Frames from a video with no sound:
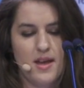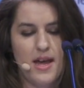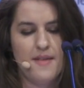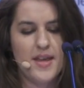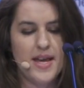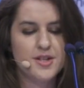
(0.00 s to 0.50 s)

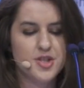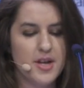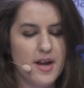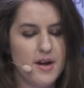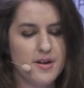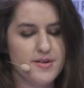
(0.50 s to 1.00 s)
And the
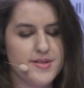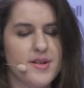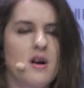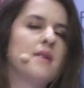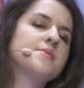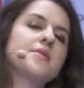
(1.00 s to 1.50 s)
NGOs,
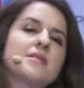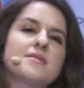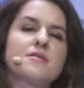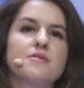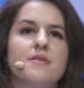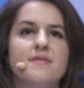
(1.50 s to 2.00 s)
armed with a
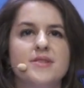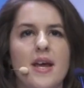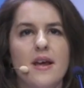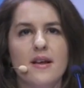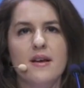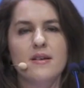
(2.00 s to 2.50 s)
slew of
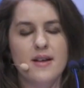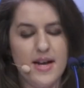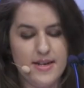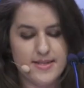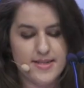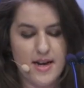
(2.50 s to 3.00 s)
data
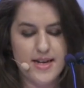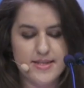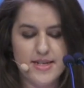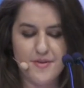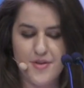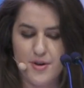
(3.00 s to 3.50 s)
and
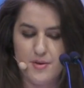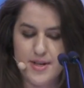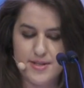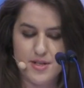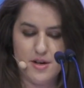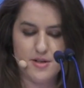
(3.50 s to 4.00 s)
scientific
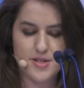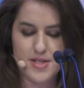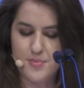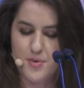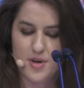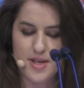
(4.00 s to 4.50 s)
research
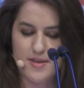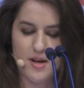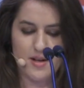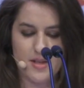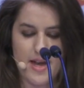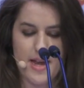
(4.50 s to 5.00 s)
supporting
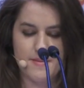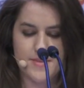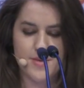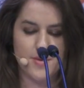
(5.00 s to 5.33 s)
their claims,